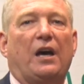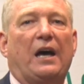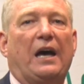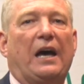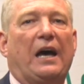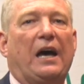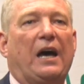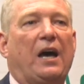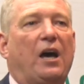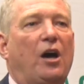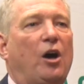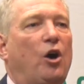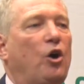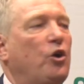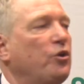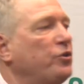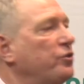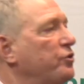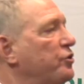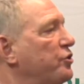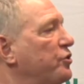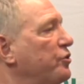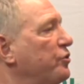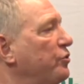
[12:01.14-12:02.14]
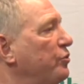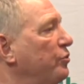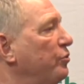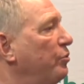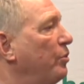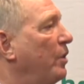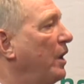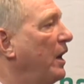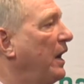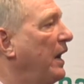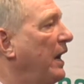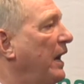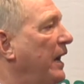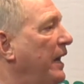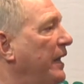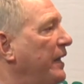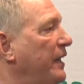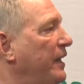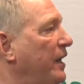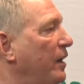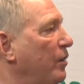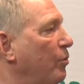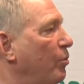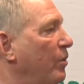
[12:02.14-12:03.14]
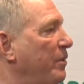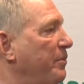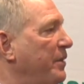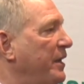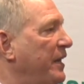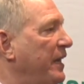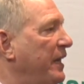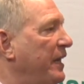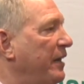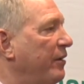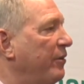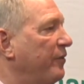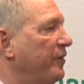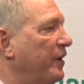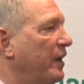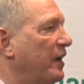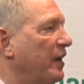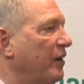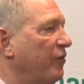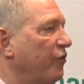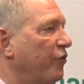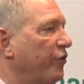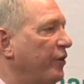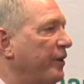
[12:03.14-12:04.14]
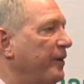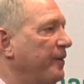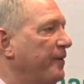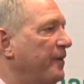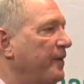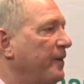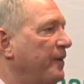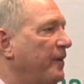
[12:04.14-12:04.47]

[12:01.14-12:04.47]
onto young women here in the country.